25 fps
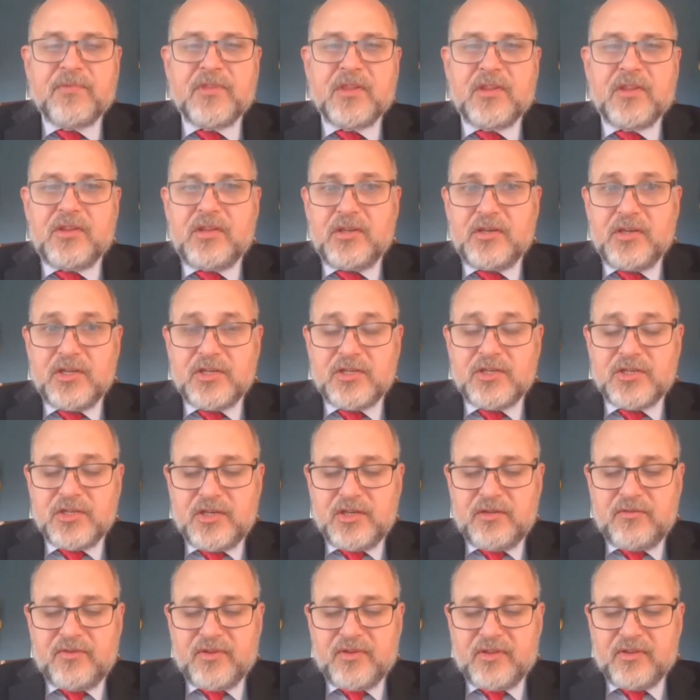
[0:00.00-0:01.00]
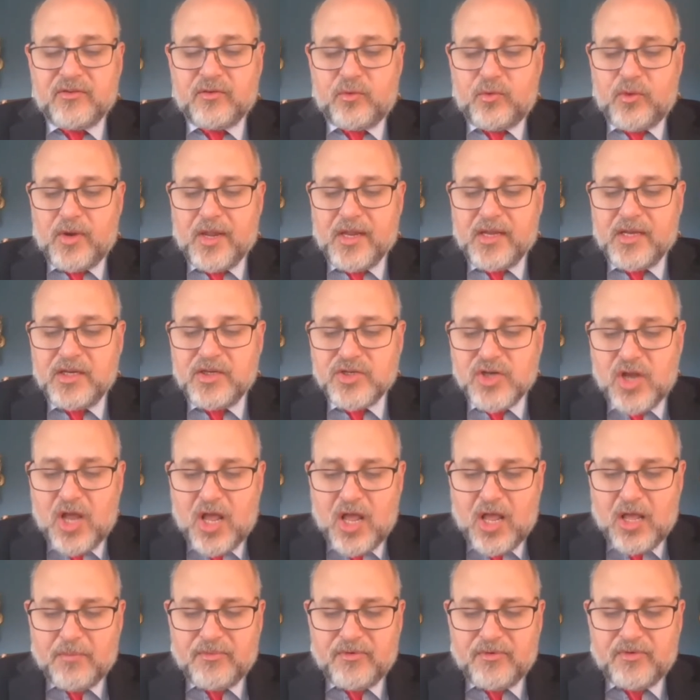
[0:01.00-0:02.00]
the initiative is creating
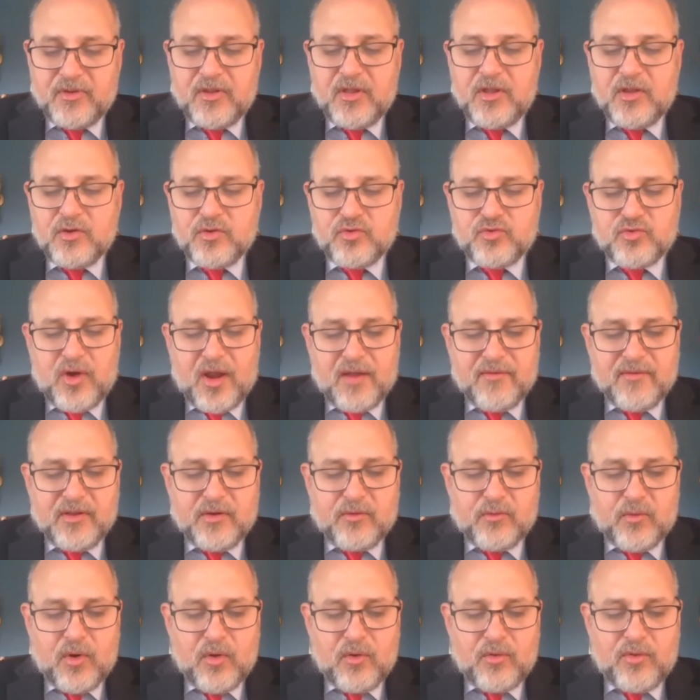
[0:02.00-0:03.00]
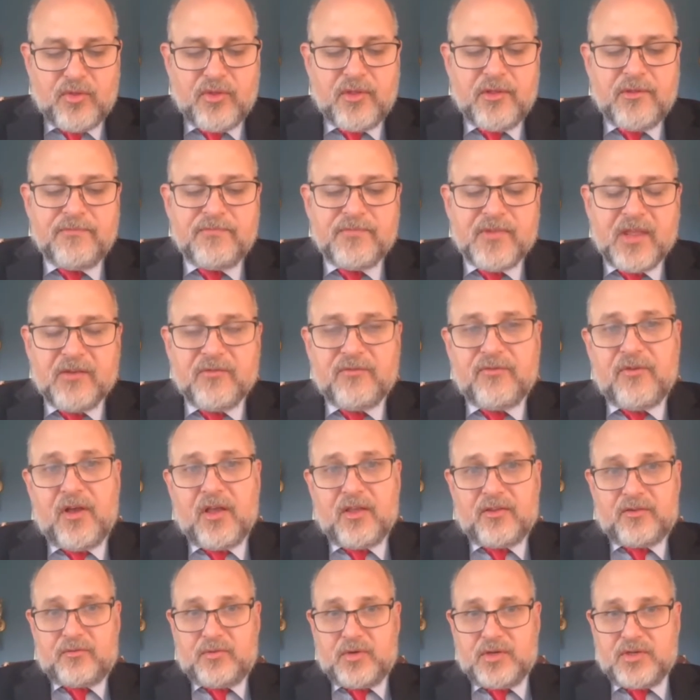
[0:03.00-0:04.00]
jobs, driving growth, and
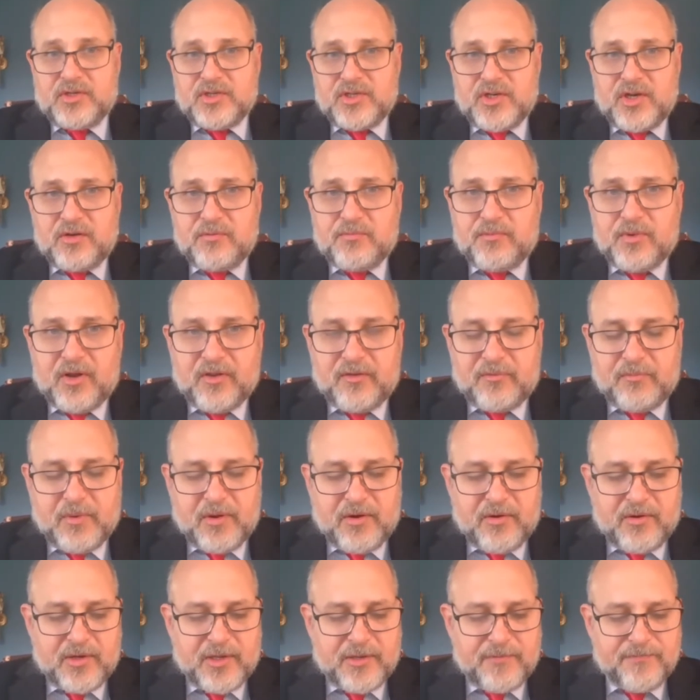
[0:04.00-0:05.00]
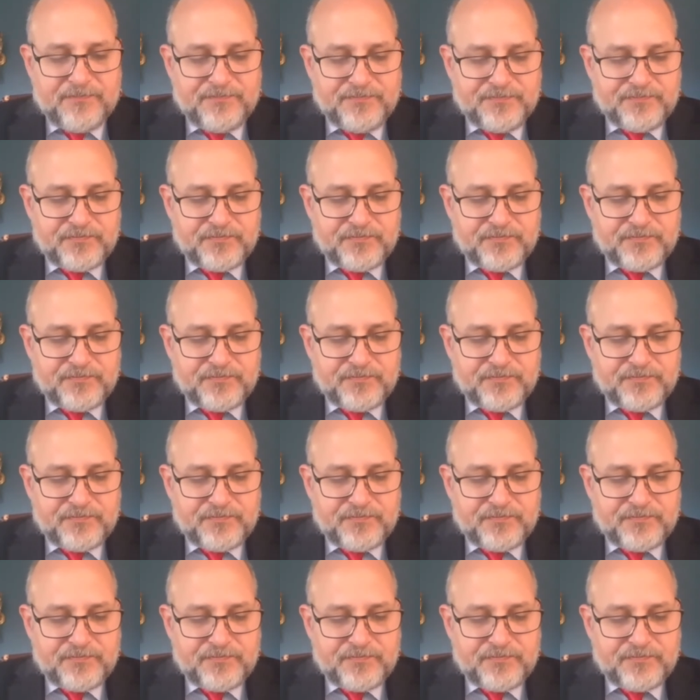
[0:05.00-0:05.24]
fostering shared prosperity.